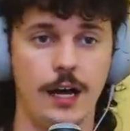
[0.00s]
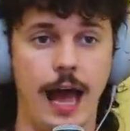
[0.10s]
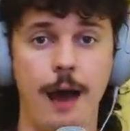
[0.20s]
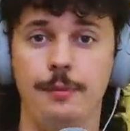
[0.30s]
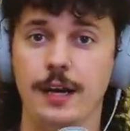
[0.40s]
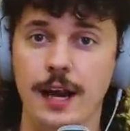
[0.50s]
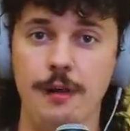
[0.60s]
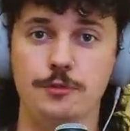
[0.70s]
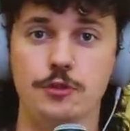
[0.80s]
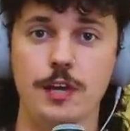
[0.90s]
Happened in
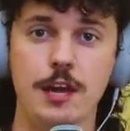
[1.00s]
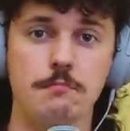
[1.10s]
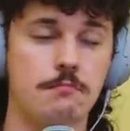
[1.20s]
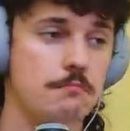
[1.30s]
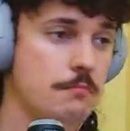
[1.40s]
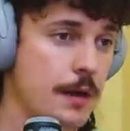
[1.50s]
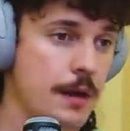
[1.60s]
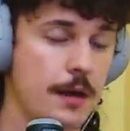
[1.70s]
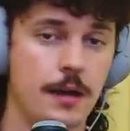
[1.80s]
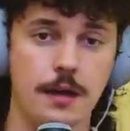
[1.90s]
Amsterdam.
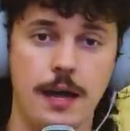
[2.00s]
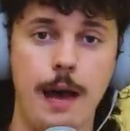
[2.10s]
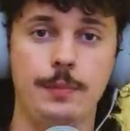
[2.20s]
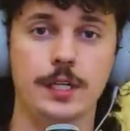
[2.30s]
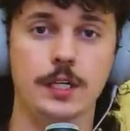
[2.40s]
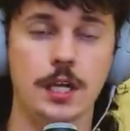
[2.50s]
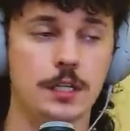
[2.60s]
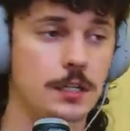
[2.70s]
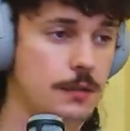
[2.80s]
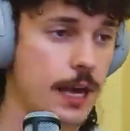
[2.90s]
Happened in London.